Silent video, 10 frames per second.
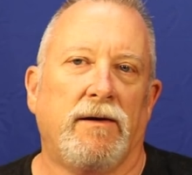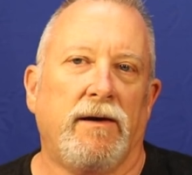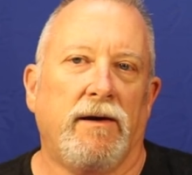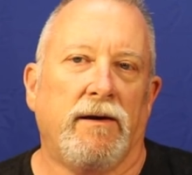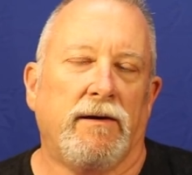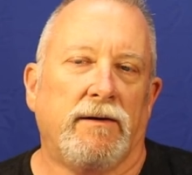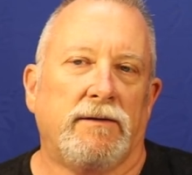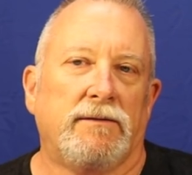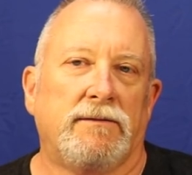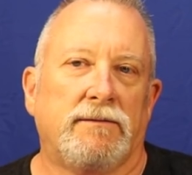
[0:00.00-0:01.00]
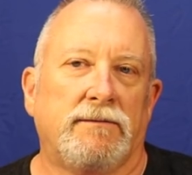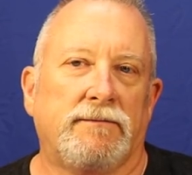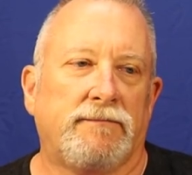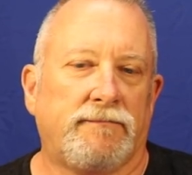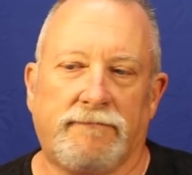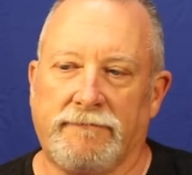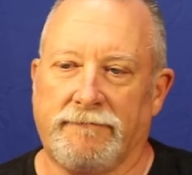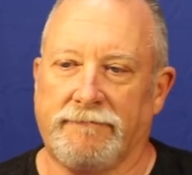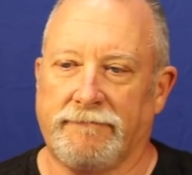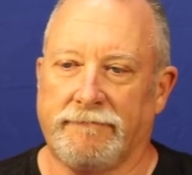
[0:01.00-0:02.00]

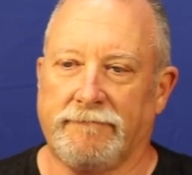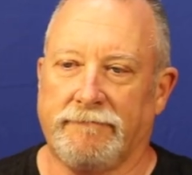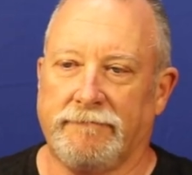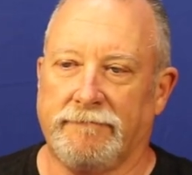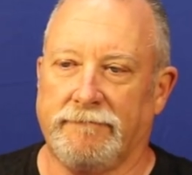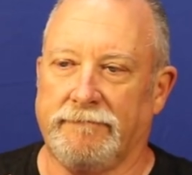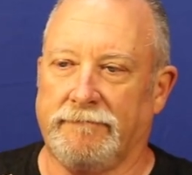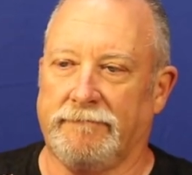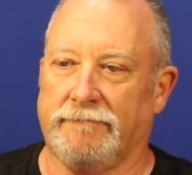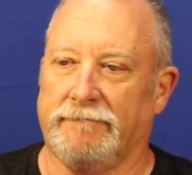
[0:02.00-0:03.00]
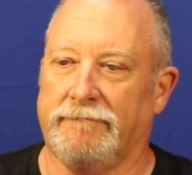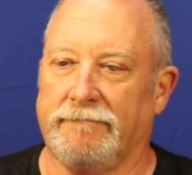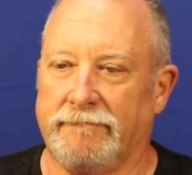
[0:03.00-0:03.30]
(not speaking)